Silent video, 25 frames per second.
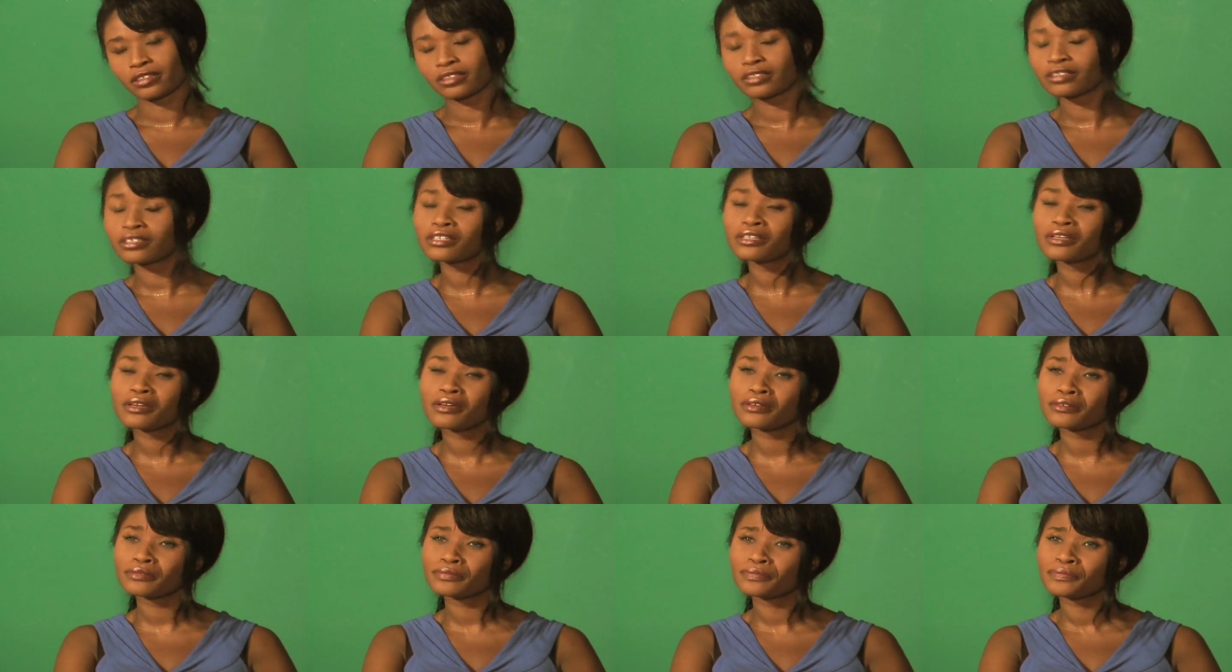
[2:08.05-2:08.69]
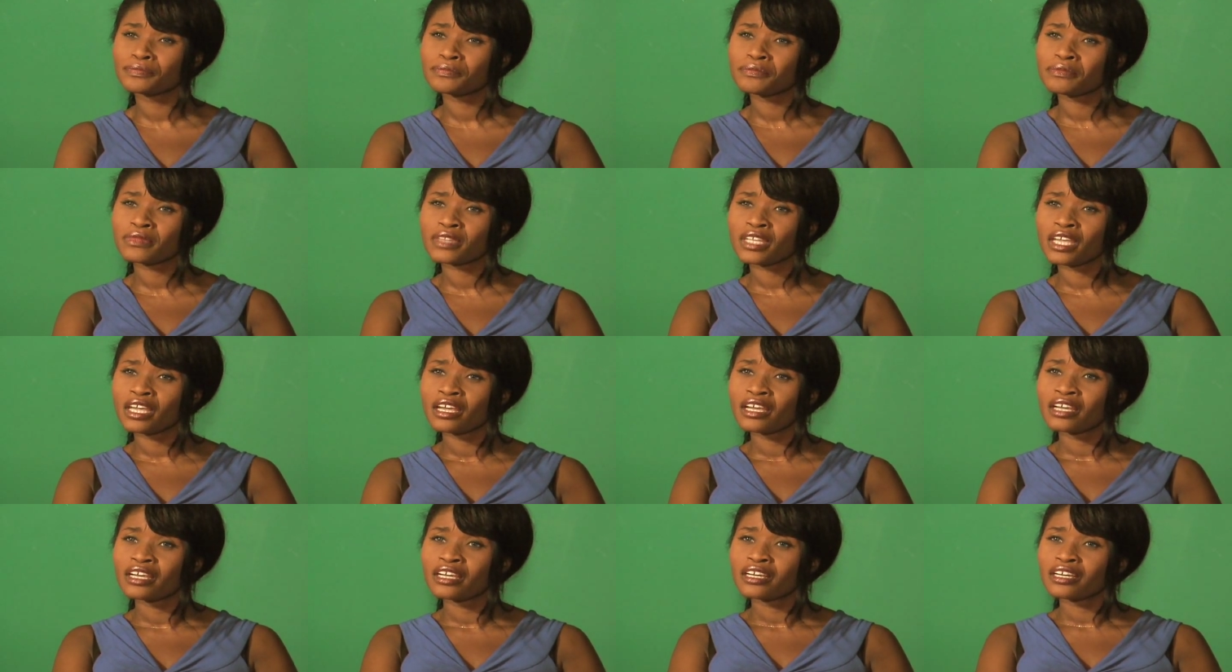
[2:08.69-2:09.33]
You know,
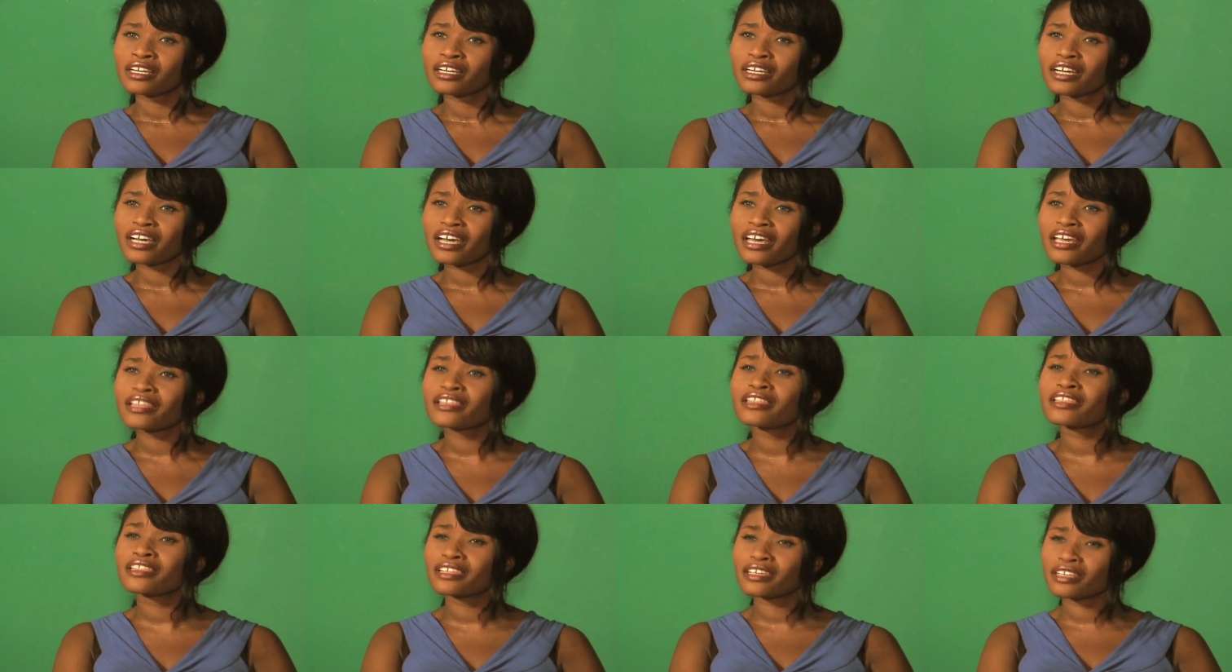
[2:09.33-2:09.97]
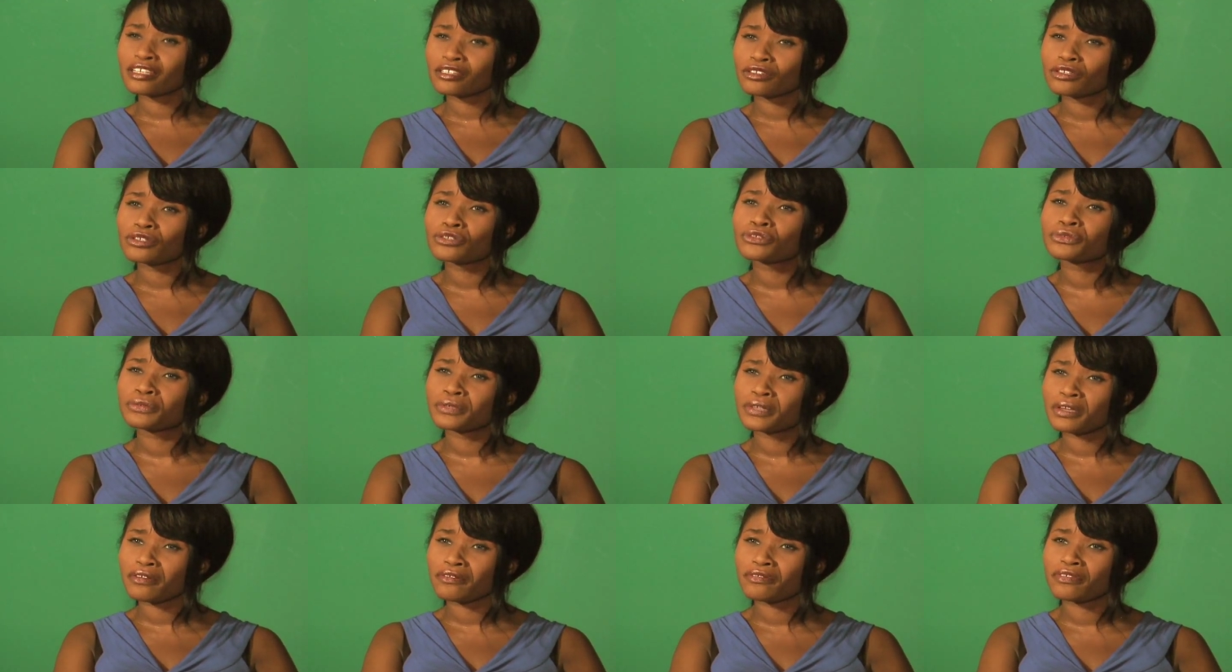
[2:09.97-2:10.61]
I think the
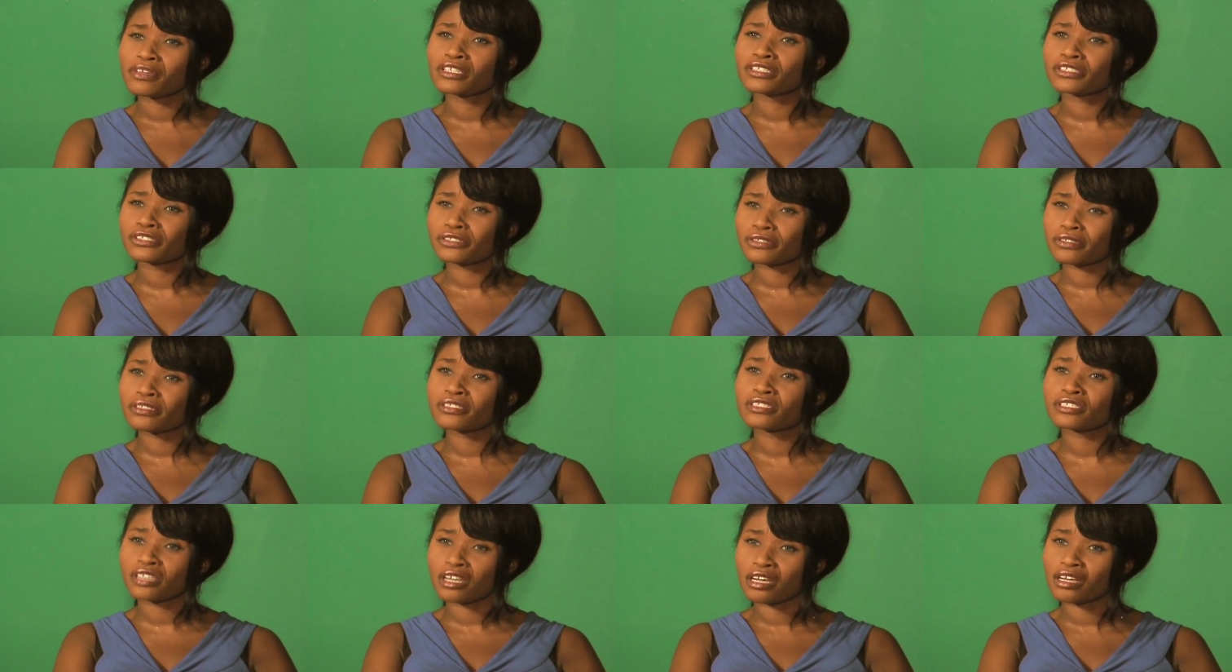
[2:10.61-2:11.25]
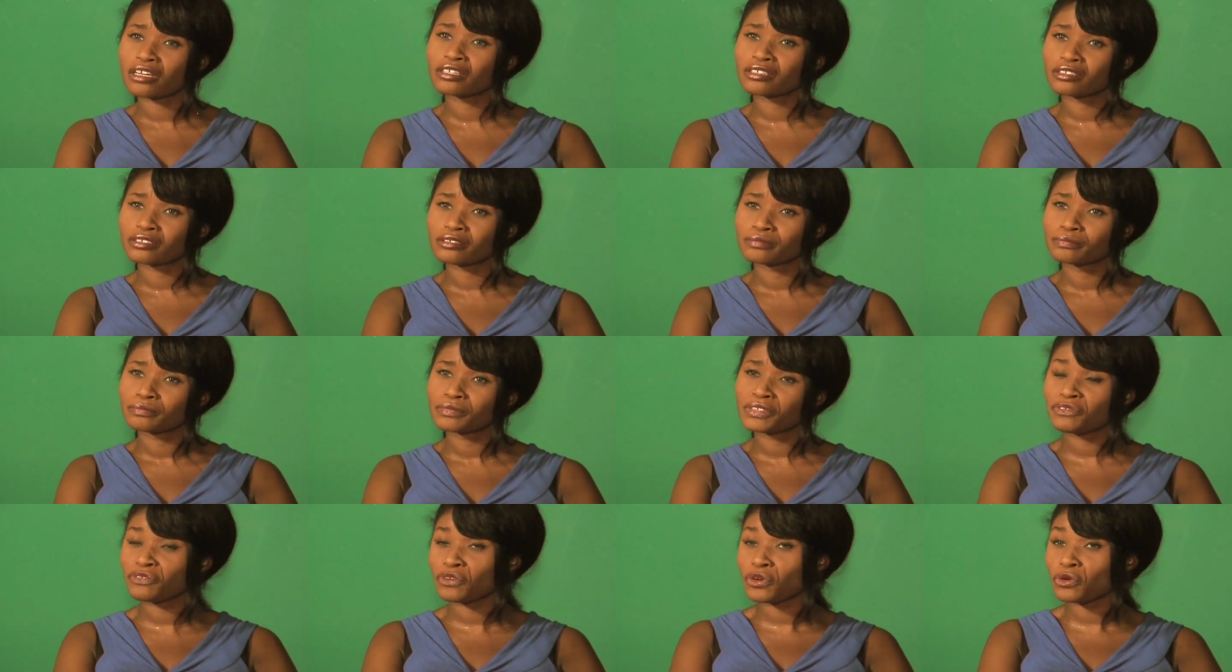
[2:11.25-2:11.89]
three of us should talk
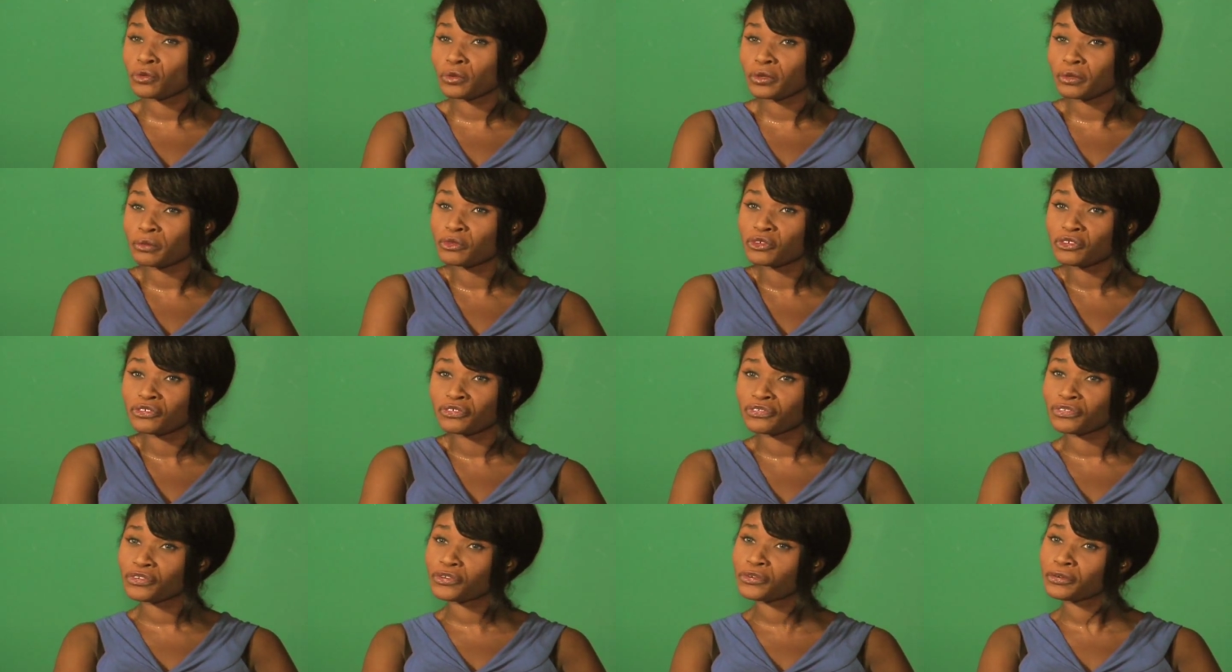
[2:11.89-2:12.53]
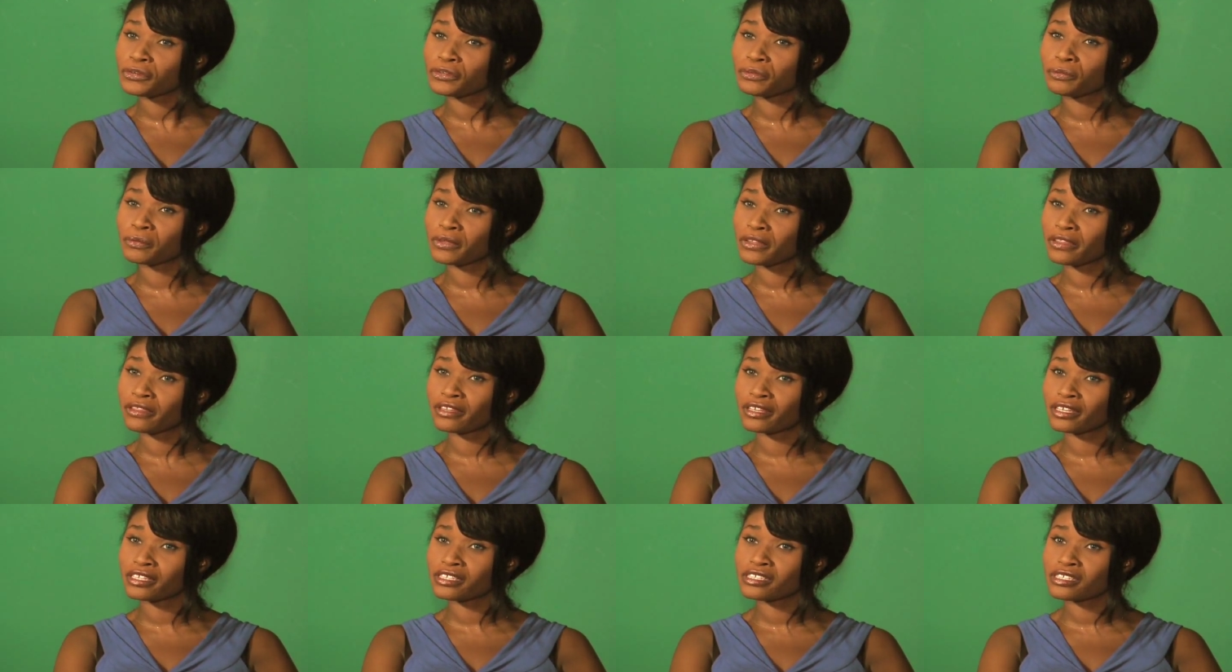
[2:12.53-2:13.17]
before we move forward
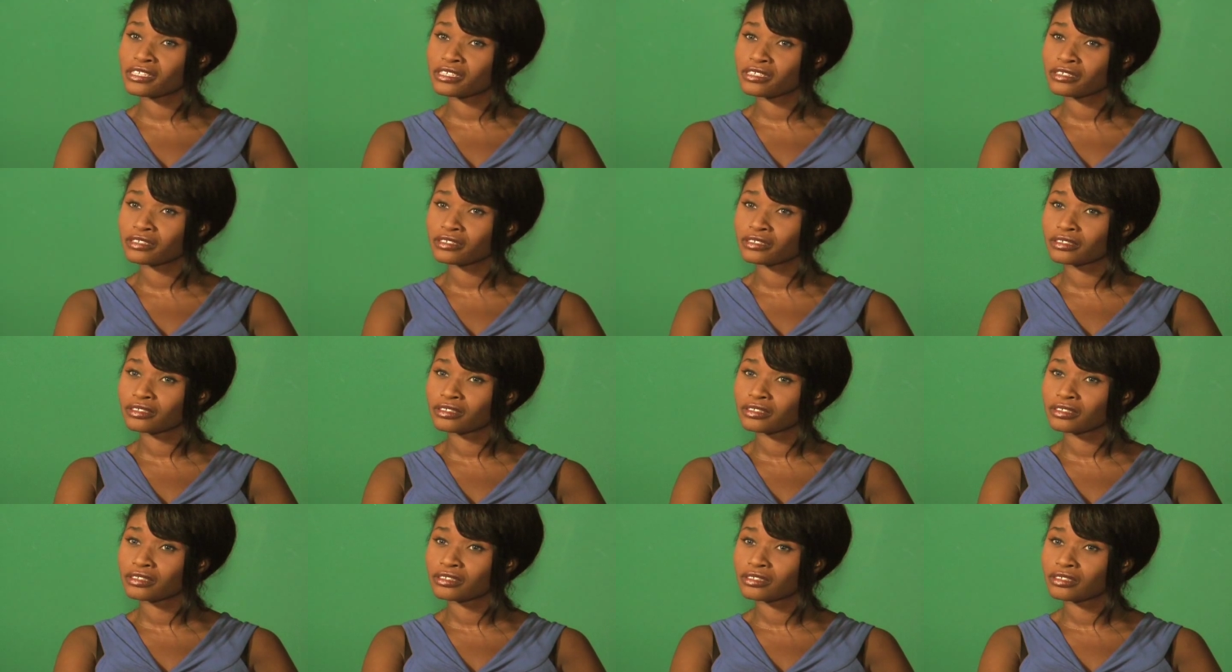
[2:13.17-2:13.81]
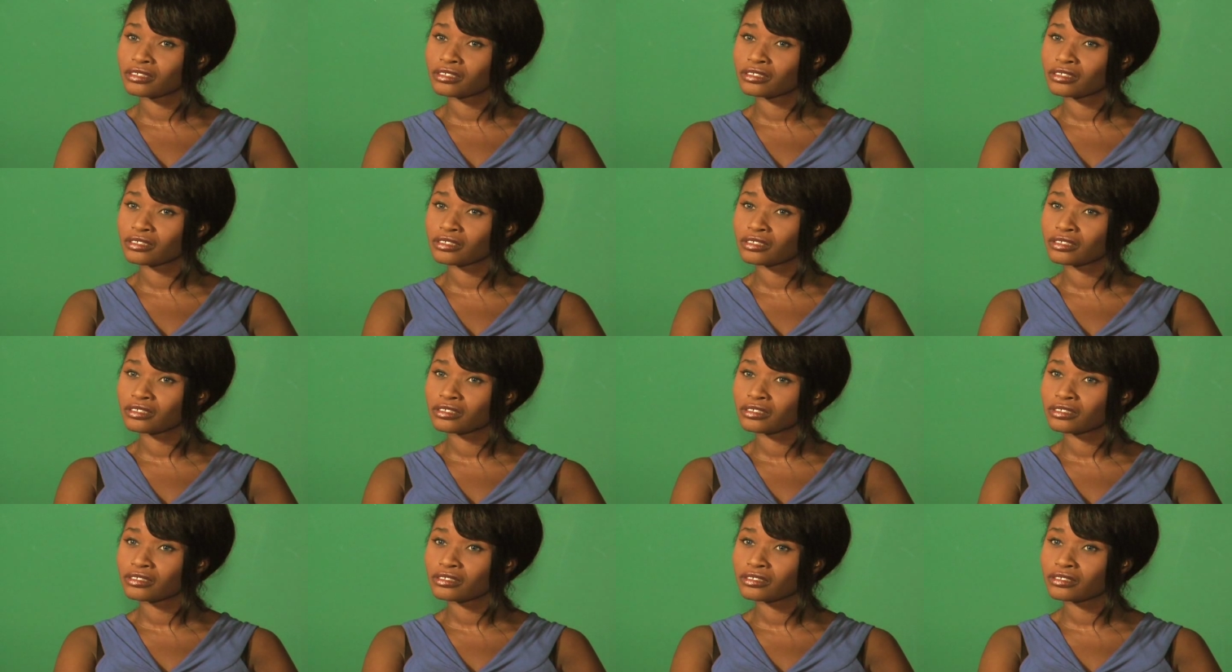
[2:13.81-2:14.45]
with this. We? What the hell are
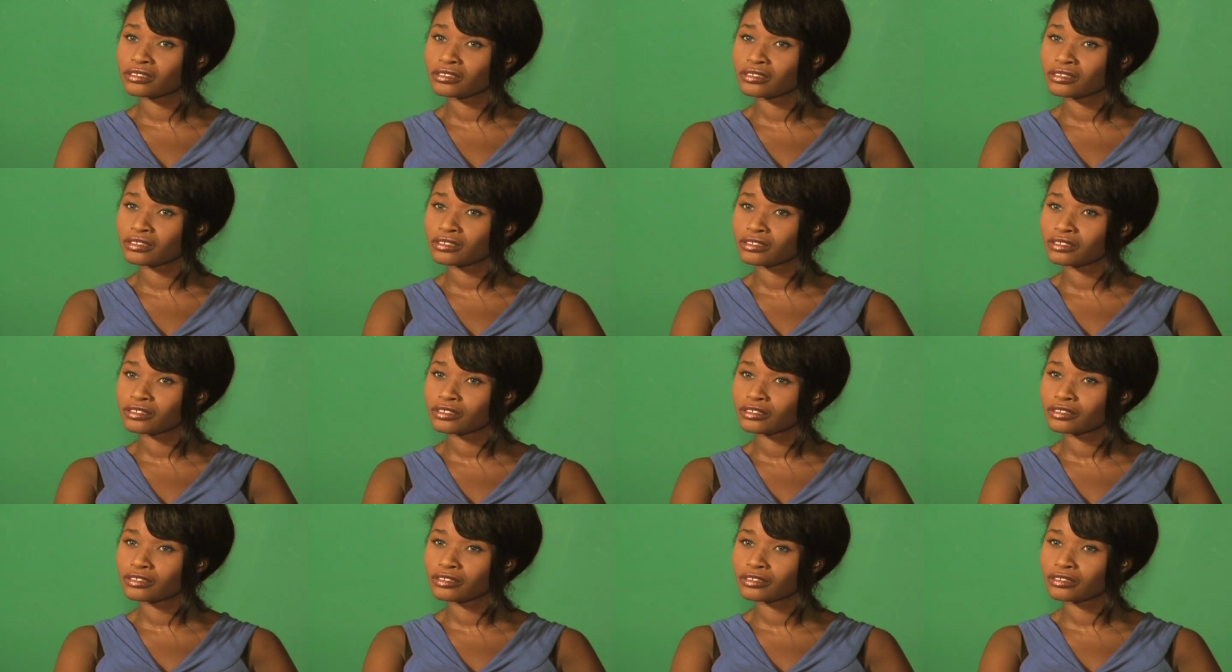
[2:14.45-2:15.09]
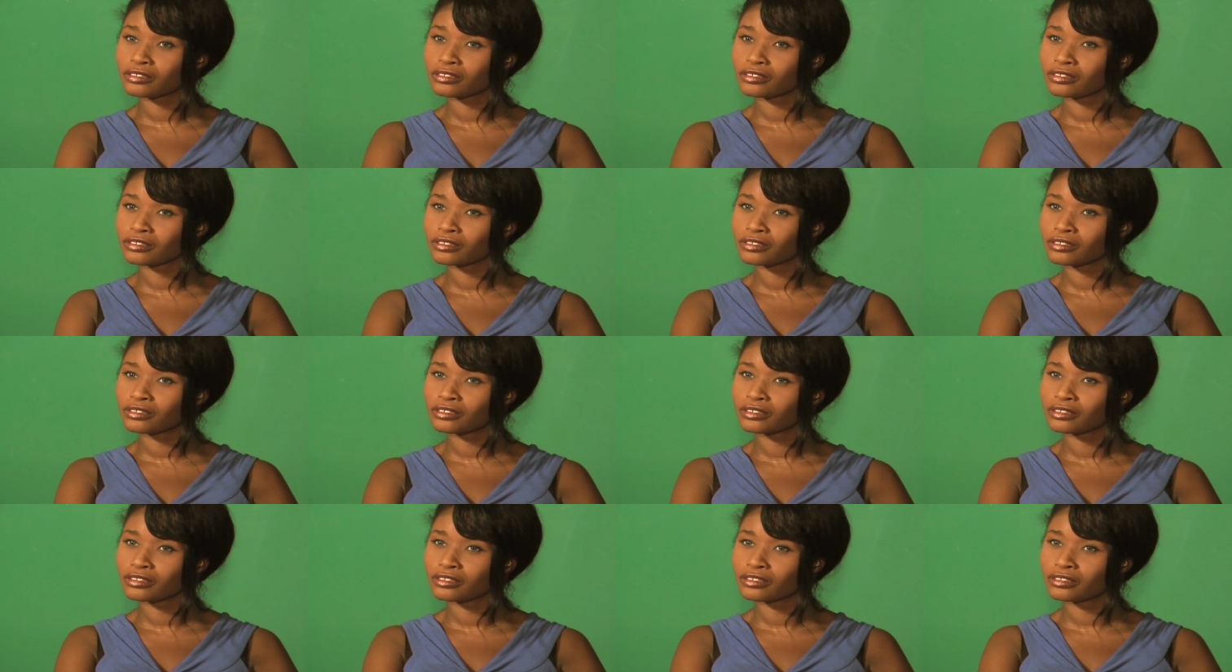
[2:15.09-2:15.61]
you talking about, we?